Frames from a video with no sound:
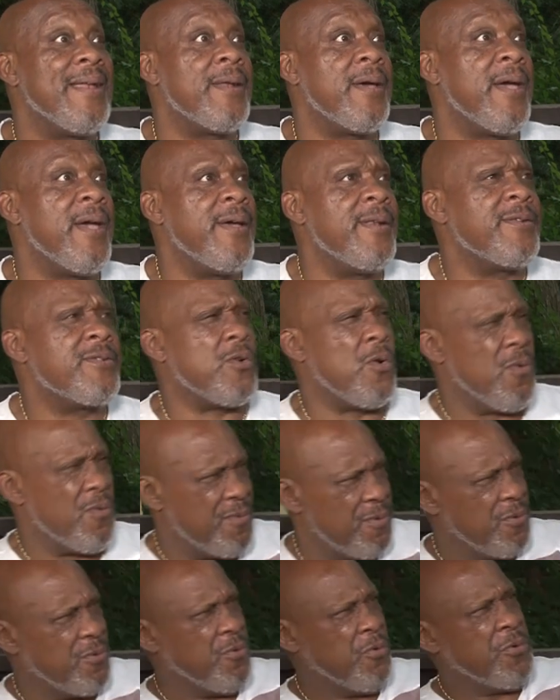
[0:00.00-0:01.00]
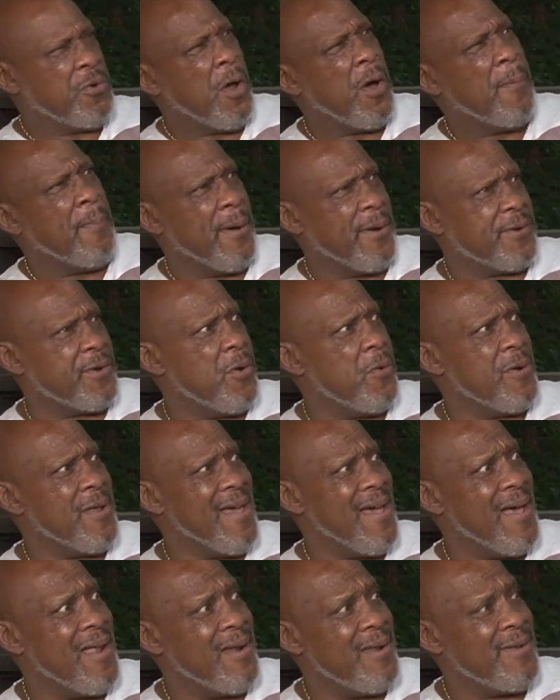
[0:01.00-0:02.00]
in the 80s go, you talking about Tony
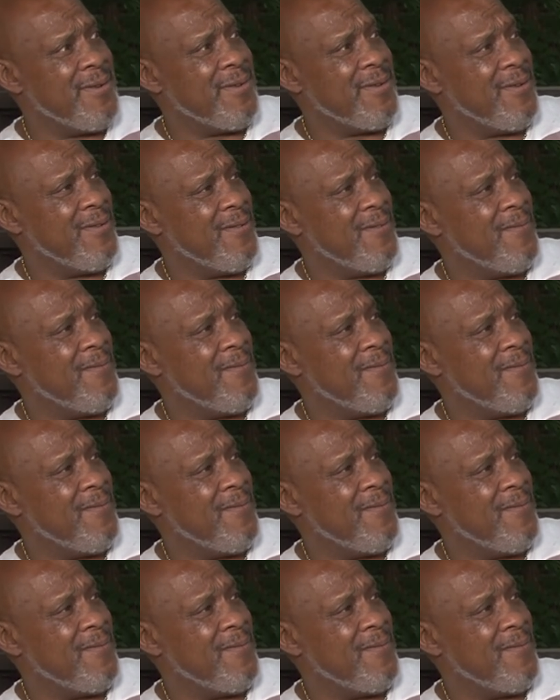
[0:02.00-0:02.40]
Atlas?